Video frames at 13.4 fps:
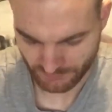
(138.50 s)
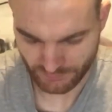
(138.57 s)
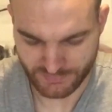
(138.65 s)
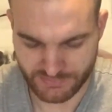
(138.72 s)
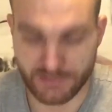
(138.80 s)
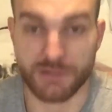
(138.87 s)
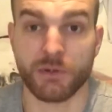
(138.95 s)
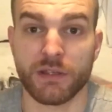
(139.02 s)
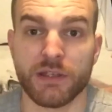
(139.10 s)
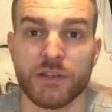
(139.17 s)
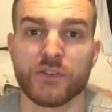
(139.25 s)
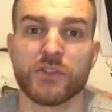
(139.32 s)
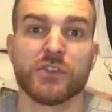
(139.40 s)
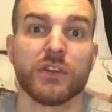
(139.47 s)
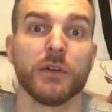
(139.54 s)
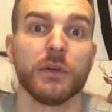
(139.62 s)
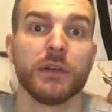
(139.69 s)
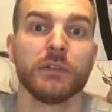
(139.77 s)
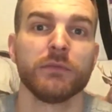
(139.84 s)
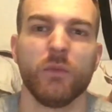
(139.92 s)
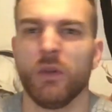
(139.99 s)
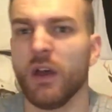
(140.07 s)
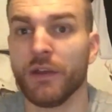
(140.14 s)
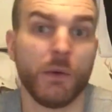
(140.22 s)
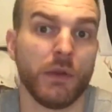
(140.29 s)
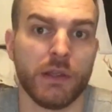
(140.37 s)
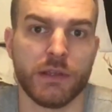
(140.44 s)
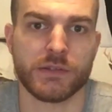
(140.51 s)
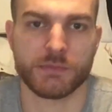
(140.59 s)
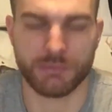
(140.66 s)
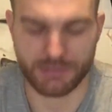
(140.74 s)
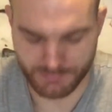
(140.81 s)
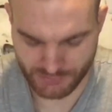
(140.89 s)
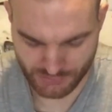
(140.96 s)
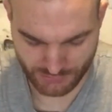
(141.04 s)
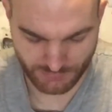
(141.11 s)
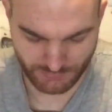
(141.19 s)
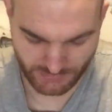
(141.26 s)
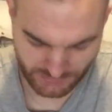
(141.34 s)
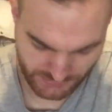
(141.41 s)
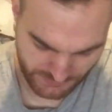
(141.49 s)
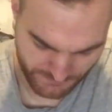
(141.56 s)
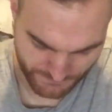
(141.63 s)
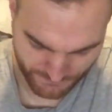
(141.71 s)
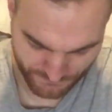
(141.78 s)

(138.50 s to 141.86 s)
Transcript: Let's see what it is. Well, I know what it is, but let me show you what it is.